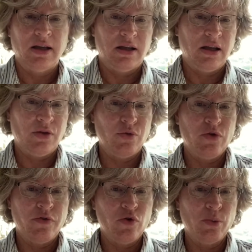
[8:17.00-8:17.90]
through the
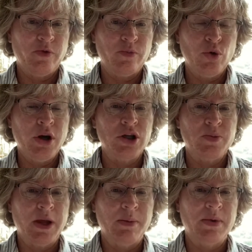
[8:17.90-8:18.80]
form of mortgage
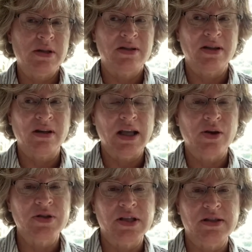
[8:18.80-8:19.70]
payments
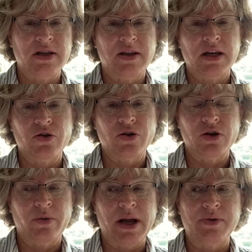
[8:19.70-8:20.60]
allows us to then turn
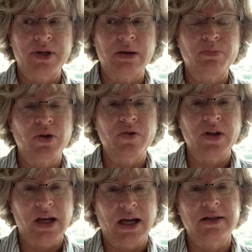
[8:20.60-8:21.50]
around and build the
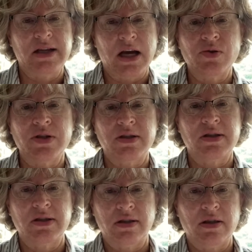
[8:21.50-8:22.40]
next houses
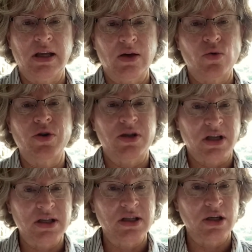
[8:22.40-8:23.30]
in order to
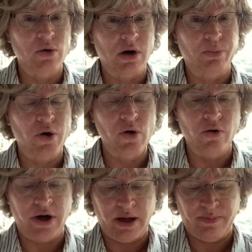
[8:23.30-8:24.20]
continue our
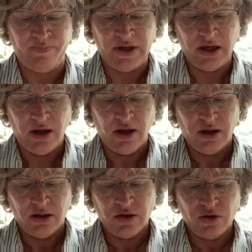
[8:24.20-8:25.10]
program.
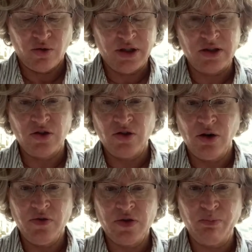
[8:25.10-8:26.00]
So it
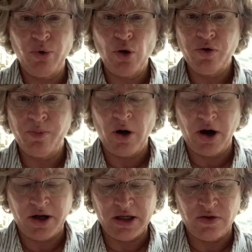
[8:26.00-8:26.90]
serves both
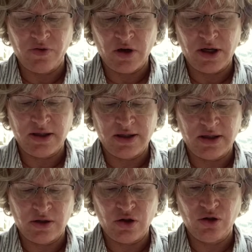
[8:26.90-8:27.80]
parties for us
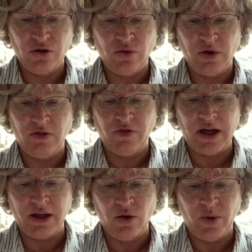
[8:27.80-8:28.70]
to
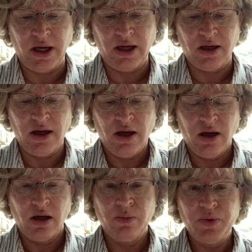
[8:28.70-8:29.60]
evaluate
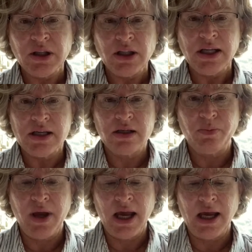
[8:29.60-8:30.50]
ability to
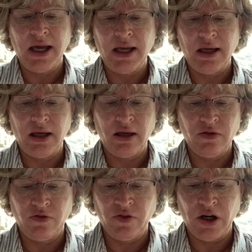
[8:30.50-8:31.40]
pay in a
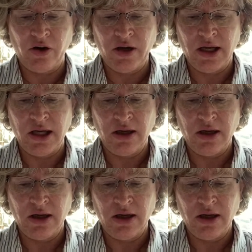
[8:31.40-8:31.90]
very